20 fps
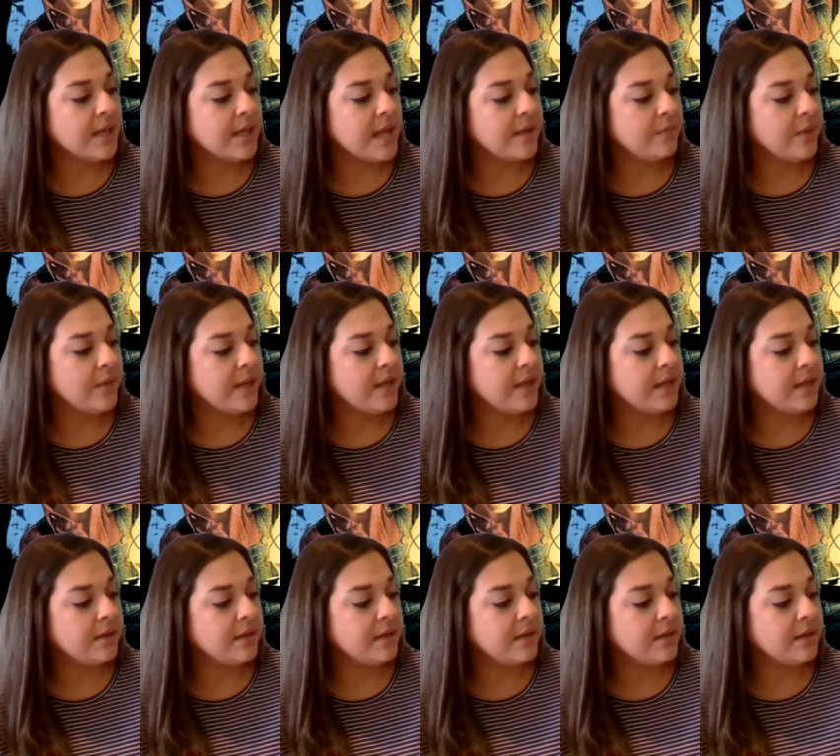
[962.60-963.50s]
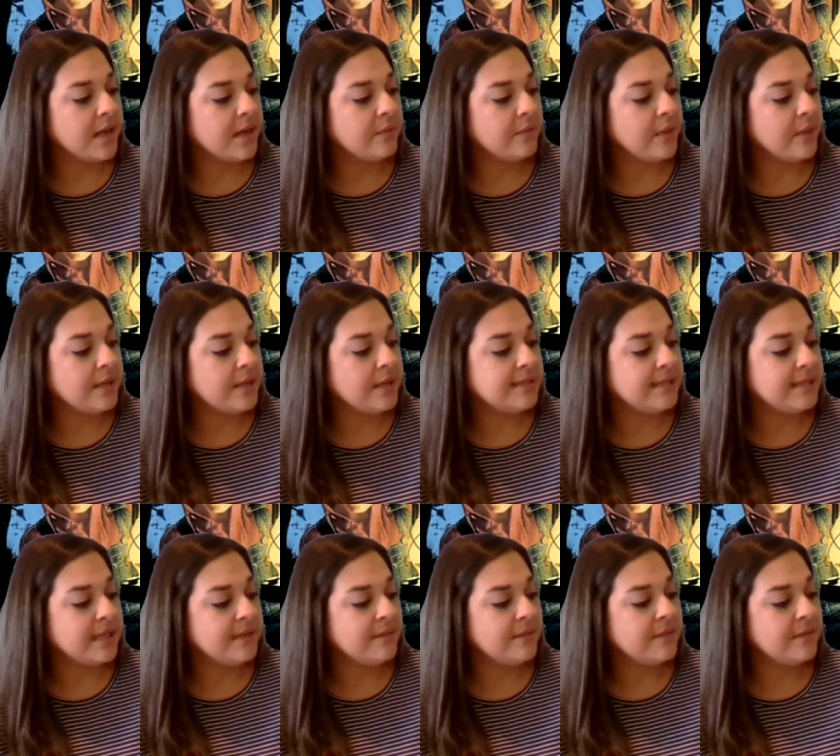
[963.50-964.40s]
I waited to
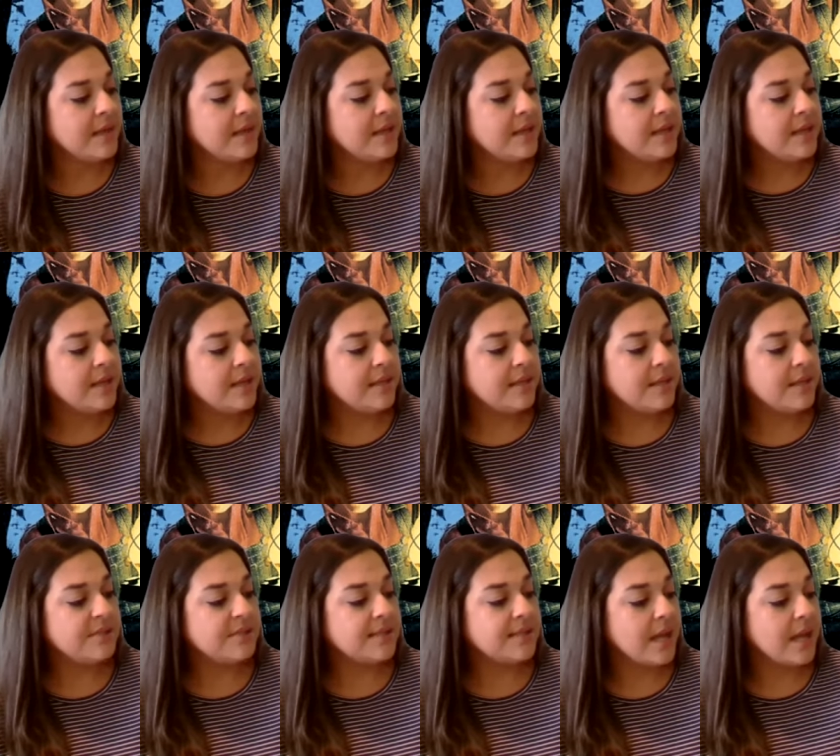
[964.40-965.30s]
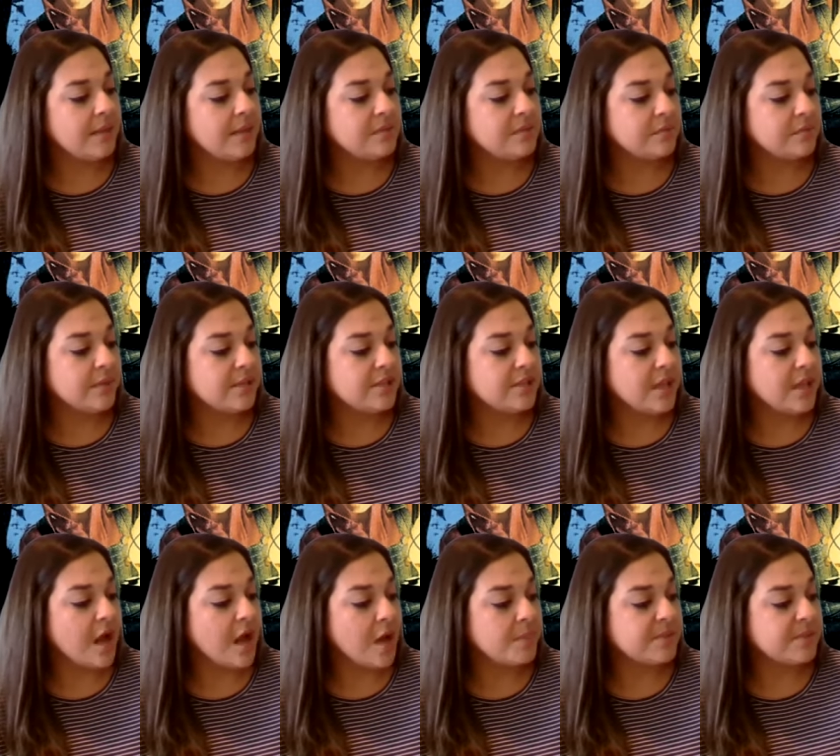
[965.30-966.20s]
give them time to reach the
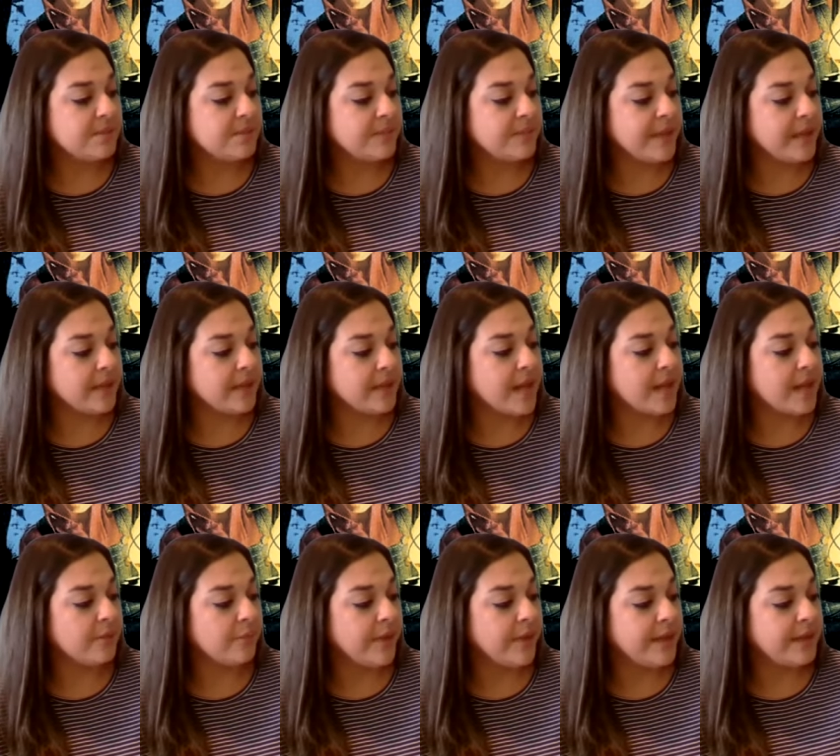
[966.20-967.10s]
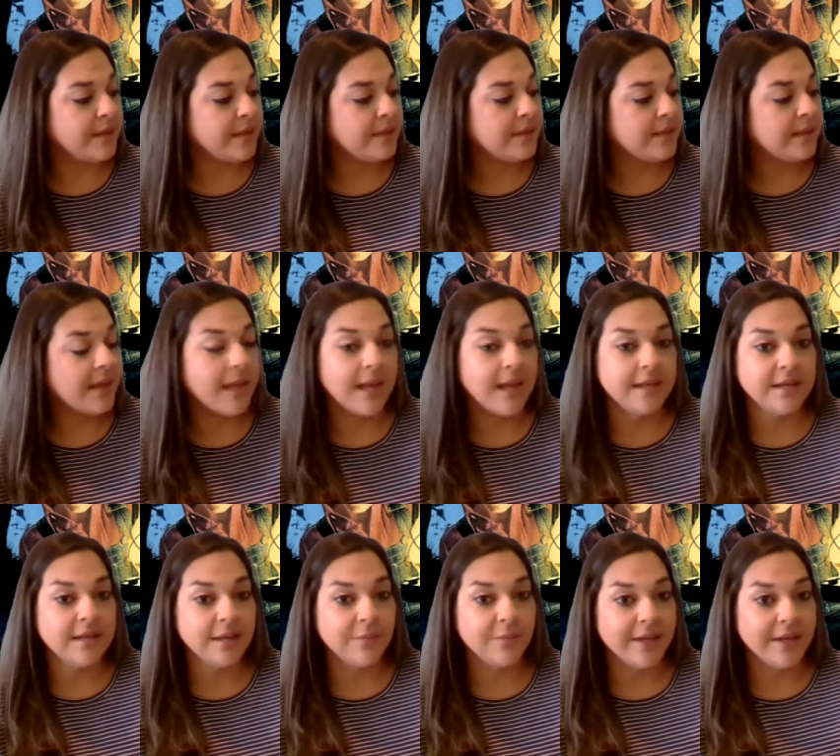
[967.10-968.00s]
opposite bank. I waited and
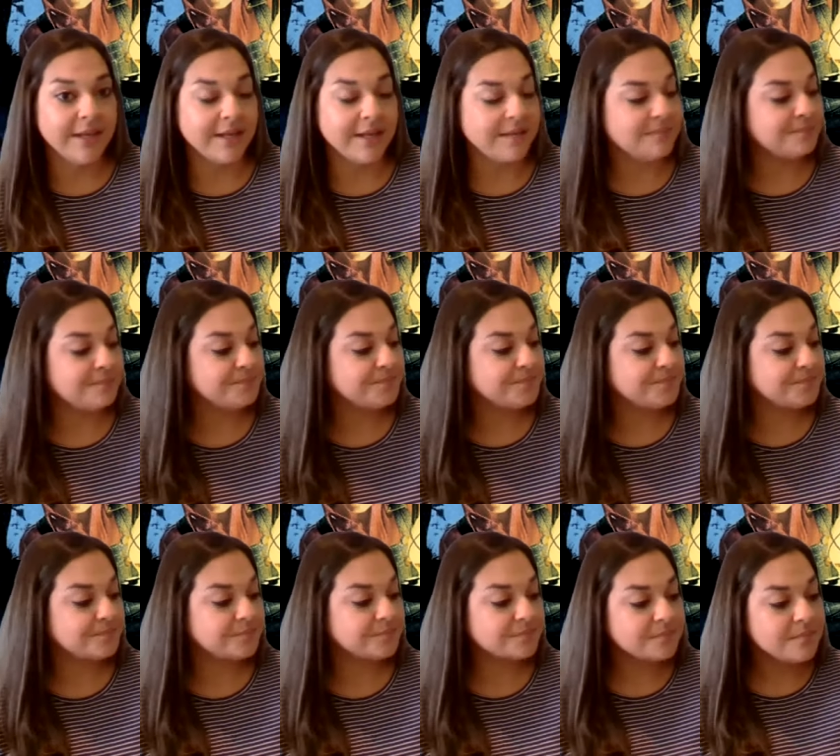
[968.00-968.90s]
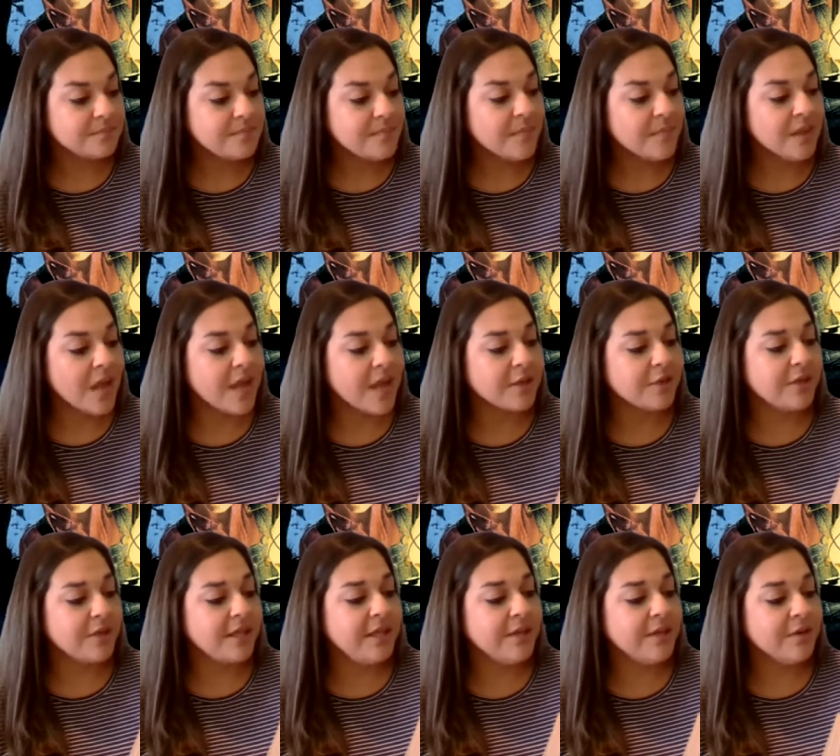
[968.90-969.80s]
I waited. I could
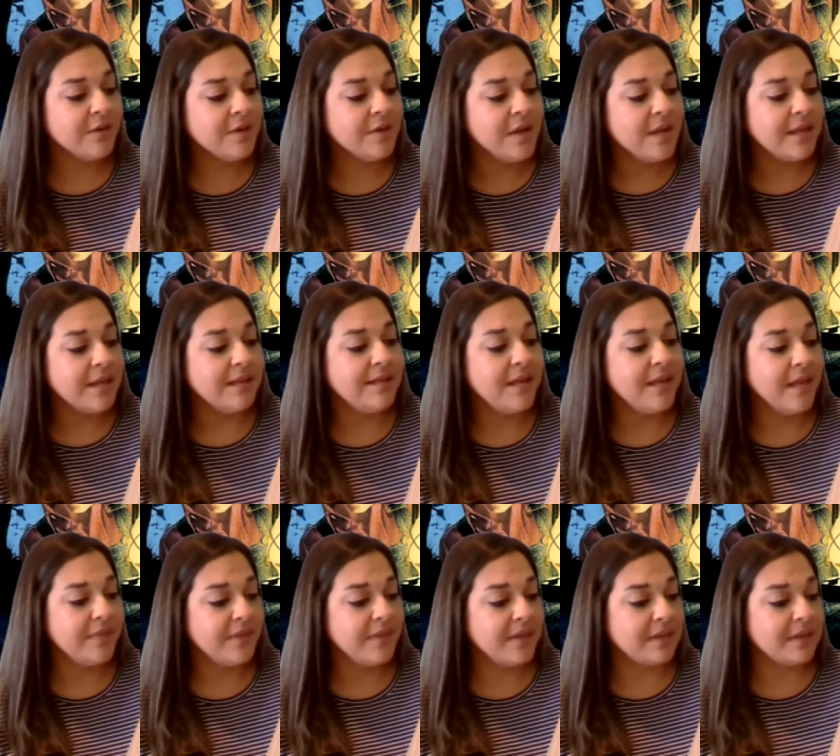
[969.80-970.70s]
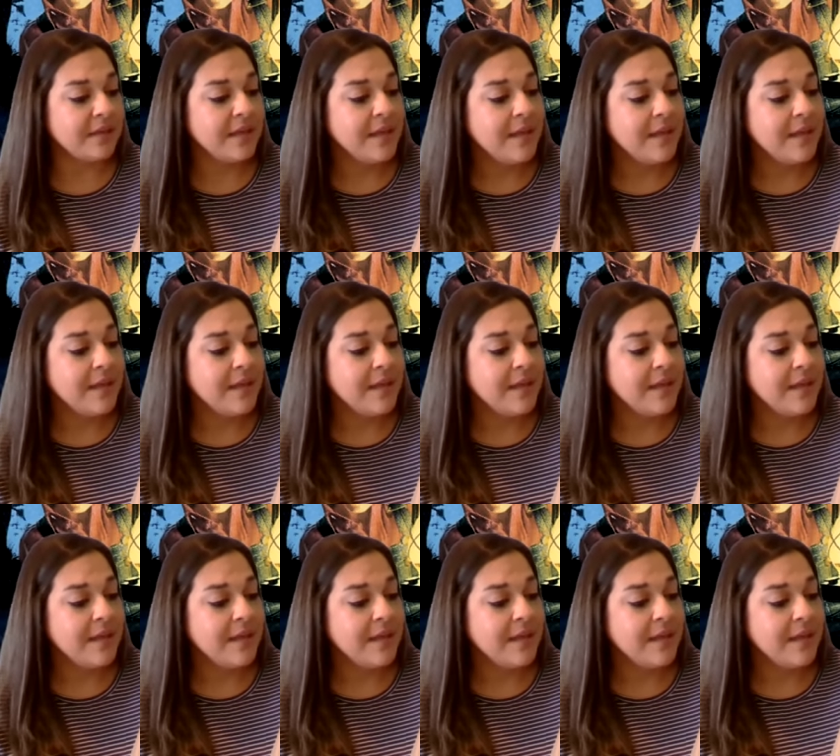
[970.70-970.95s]
hear nothing.